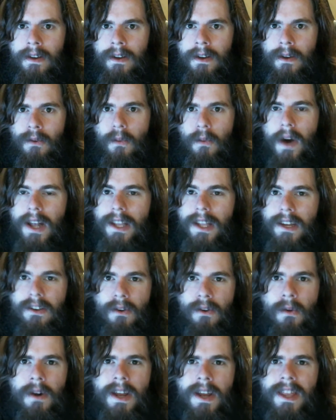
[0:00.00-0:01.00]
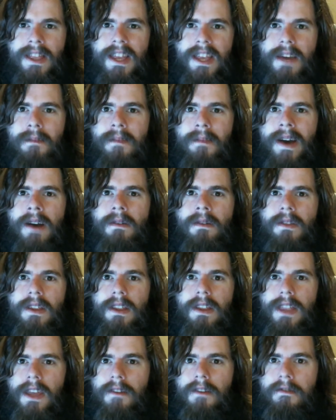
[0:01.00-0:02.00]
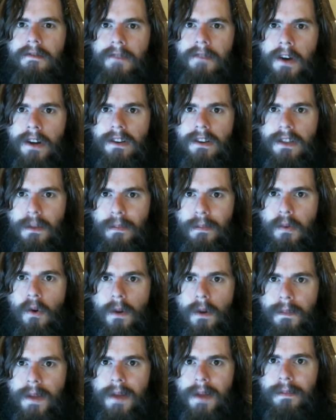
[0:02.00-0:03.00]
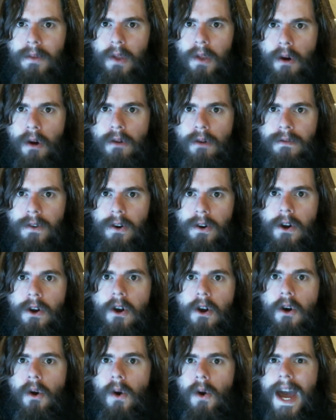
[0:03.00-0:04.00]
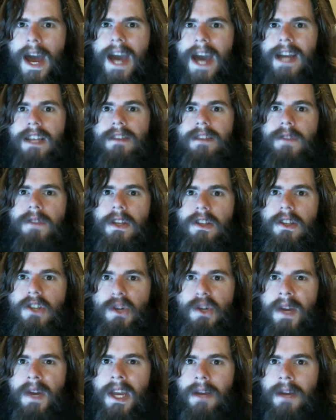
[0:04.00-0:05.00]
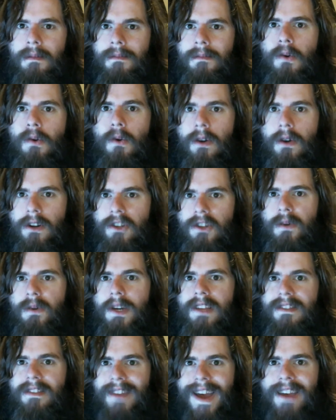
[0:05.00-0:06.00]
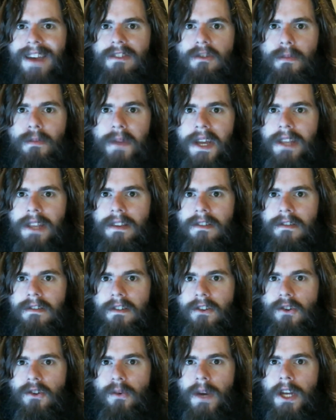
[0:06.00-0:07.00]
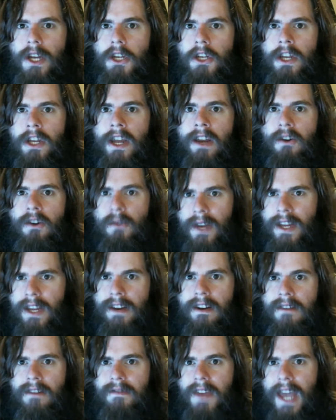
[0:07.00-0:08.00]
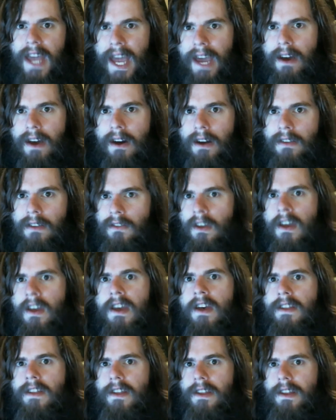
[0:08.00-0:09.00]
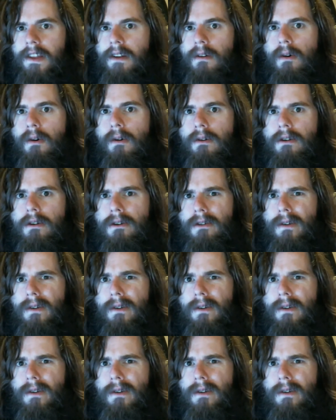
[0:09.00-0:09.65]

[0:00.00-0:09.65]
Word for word: while ignoring the amount that they fucked the poor people over or actively doing it more to exacerbate the situation and create enough chaos that their Ordo